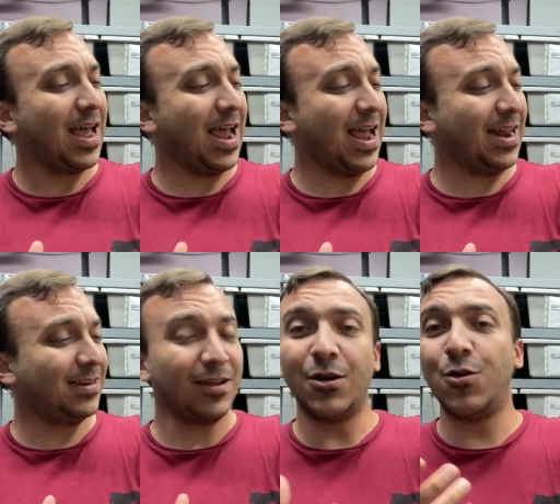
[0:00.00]
And
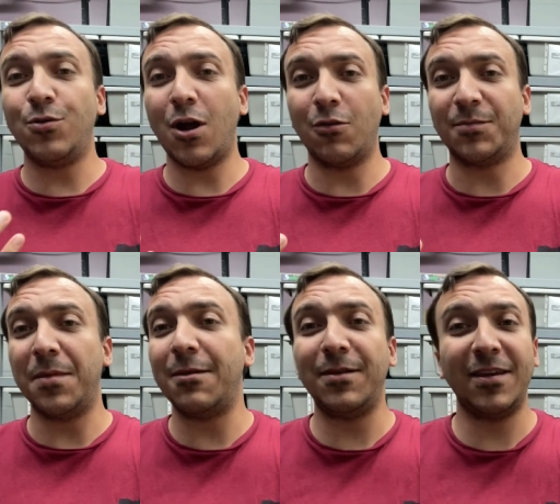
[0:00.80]
who knows,
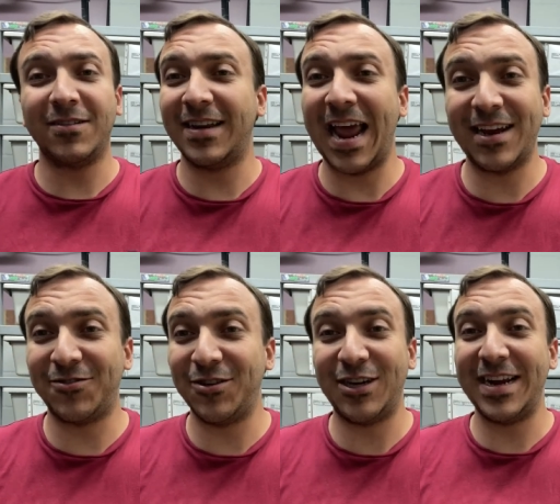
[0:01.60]
maybe there's an
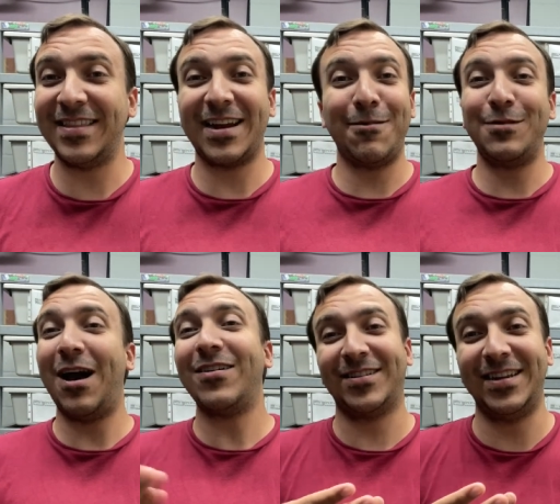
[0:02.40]
extra gene that I'm
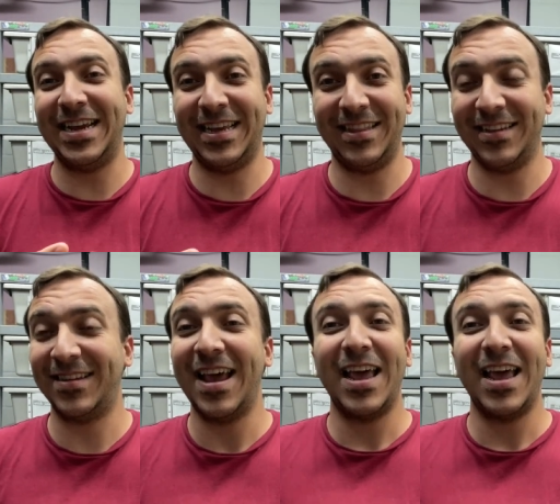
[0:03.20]
not seeing in this.